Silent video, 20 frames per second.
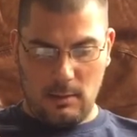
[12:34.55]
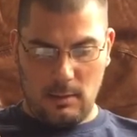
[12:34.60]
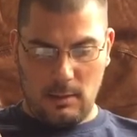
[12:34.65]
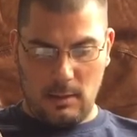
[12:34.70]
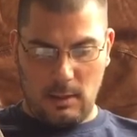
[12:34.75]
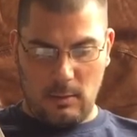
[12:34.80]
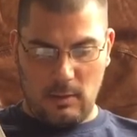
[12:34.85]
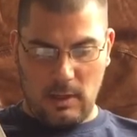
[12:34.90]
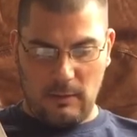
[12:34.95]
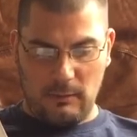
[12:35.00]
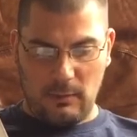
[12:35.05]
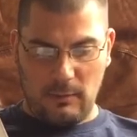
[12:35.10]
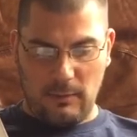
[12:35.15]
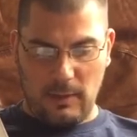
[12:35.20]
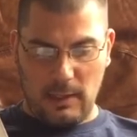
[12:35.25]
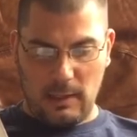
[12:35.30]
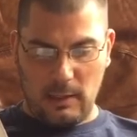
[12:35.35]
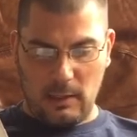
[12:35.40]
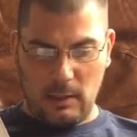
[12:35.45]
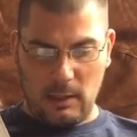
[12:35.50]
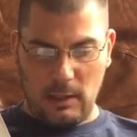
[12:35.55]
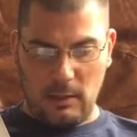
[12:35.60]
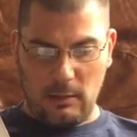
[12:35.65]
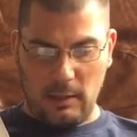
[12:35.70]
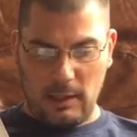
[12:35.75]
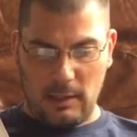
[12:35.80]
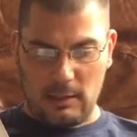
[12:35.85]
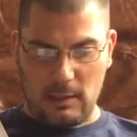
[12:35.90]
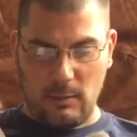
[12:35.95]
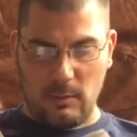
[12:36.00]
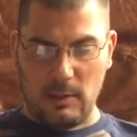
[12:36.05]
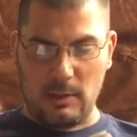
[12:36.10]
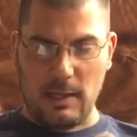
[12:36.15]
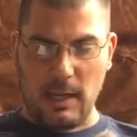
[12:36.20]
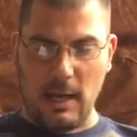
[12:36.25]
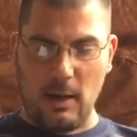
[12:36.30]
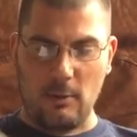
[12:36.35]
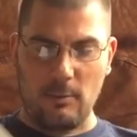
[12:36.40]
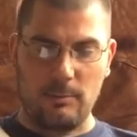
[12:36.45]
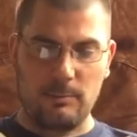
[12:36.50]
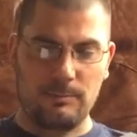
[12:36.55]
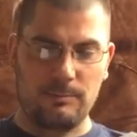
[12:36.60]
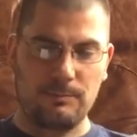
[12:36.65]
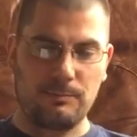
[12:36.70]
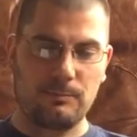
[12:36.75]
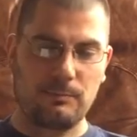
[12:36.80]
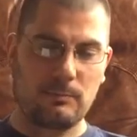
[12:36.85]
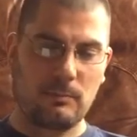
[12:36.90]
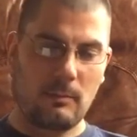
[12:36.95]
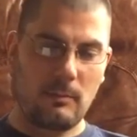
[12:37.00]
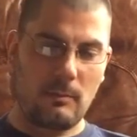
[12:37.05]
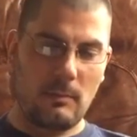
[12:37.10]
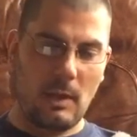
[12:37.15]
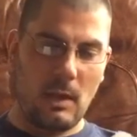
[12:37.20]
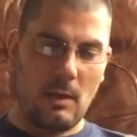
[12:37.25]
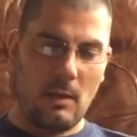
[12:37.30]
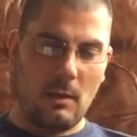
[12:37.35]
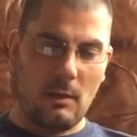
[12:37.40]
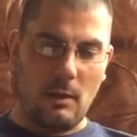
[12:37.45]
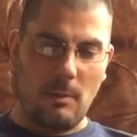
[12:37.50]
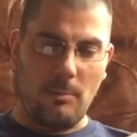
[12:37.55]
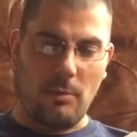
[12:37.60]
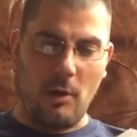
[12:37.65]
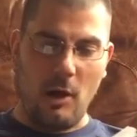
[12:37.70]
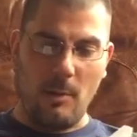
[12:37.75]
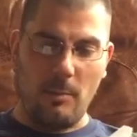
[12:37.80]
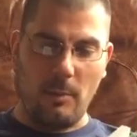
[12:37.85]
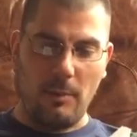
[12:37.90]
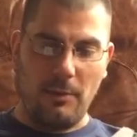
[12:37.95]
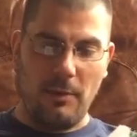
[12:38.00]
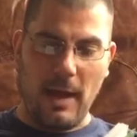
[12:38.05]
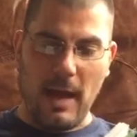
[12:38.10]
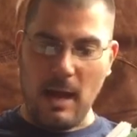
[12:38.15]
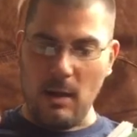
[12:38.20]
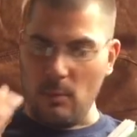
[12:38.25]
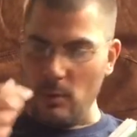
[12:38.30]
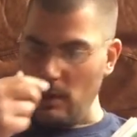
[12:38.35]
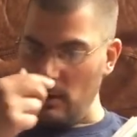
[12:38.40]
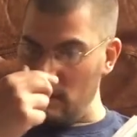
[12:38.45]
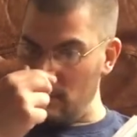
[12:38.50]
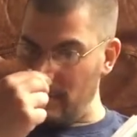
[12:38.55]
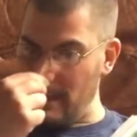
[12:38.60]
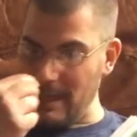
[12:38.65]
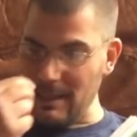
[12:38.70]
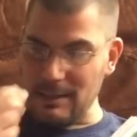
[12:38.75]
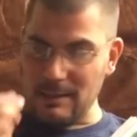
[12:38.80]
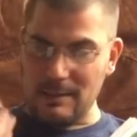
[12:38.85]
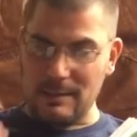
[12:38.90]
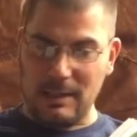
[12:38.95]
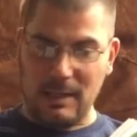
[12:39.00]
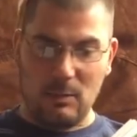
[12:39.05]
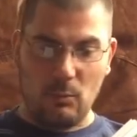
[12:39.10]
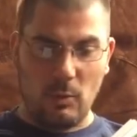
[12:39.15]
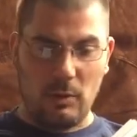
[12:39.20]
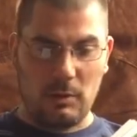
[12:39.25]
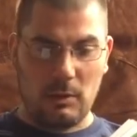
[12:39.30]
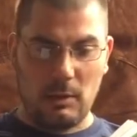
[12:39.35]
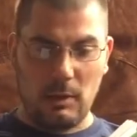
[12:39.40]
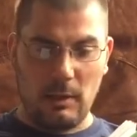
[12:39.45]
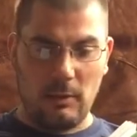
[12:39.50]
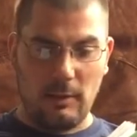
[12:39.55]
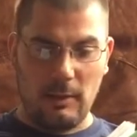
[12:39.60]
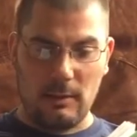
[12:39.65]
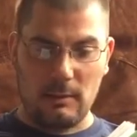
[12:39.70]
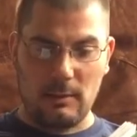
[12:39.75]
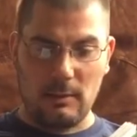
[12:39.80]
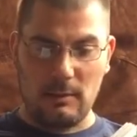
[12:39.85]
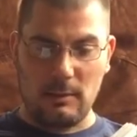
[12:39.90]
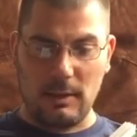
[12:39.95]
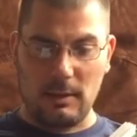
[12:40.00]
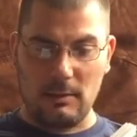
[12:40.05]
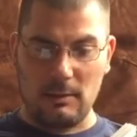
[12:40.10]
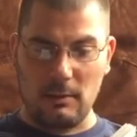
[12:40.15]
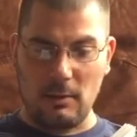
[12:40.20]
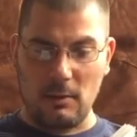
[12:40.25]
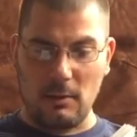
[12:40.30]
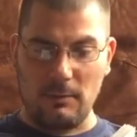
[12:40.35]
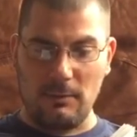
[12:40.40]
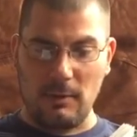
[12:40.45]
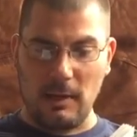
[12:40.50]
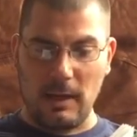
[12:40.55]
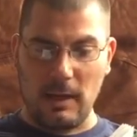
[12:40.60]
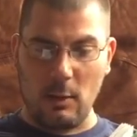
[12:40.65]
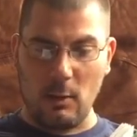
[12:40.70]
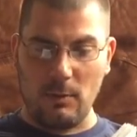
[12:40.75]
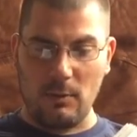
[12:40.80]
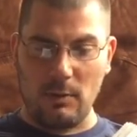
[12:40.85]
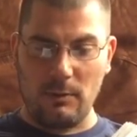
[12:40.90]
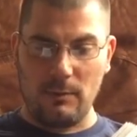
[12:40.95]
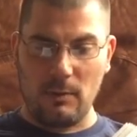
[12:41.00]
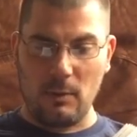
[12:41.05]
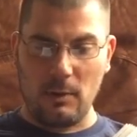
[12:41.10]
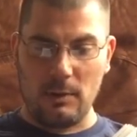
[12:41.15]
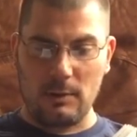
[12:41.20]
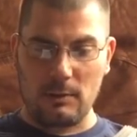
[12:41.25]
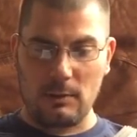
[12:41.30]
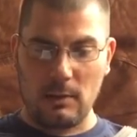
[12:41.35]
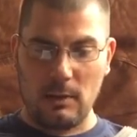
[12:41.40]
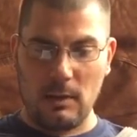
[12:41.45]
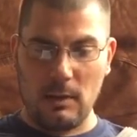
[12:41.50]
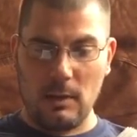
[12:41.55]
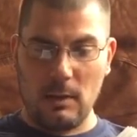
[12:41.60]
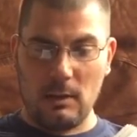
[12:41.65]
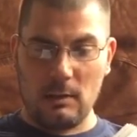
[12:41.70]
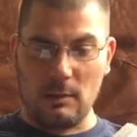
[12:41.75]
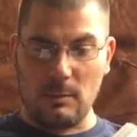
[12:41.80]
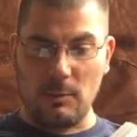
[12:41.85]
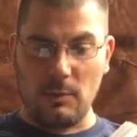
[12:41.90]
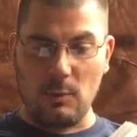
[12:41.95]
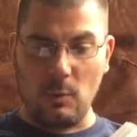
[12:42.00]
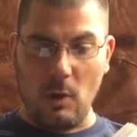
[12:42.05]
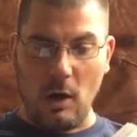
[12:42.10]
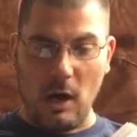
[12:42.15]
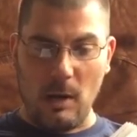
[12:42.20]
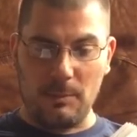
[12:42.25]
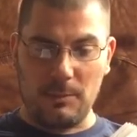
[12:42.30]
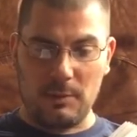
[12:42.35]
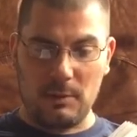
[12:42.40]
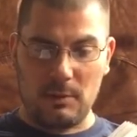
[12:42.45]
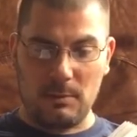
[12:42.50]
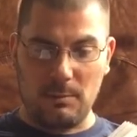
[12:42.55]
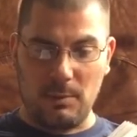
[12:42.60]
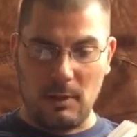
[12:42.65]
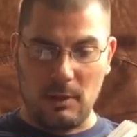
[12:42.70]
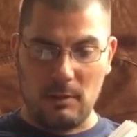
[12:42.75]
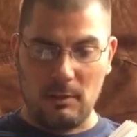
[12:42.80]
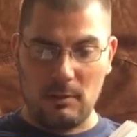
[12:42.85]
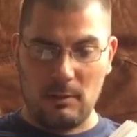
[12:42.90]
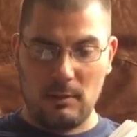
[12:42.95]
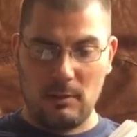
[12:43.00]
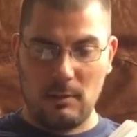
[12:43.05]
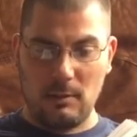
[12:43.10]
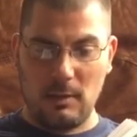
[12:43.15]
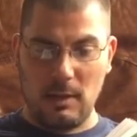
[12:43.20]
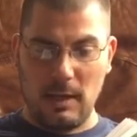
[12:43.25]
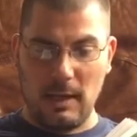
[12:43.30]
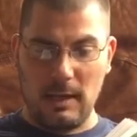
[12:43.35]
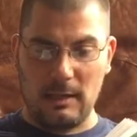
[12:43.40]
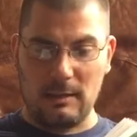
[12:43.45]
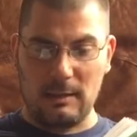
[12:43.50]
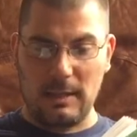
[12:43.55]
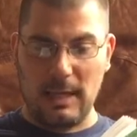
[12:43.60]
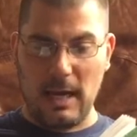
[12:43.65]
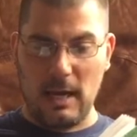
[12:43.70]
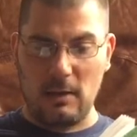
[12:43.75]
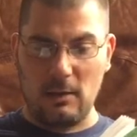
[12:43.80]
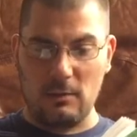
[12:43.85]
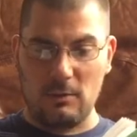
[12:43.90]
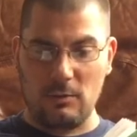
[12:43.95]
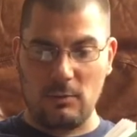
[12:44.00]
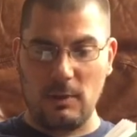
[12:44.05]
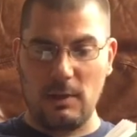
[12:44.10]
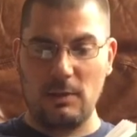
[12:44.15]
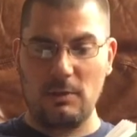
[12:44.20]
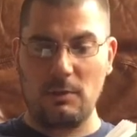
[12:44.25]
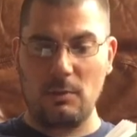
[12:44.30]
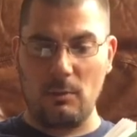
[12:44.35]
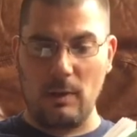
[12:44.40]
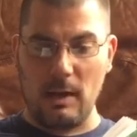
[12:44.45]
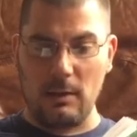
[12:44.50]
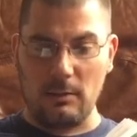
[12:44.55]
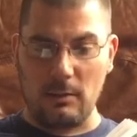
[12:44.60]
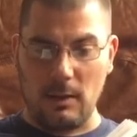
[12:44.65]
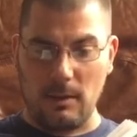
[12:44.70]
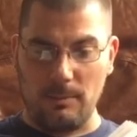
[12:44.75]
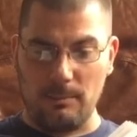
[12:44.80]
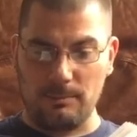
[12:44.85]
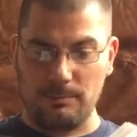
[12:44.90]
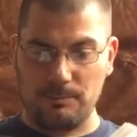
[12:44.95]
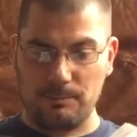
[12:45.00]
He would have to find a clearing as he went down. The problem with that was he hadn't seen one clearing since they'd started flying over the forest. Some swamps, but they had scattered trees throughout them.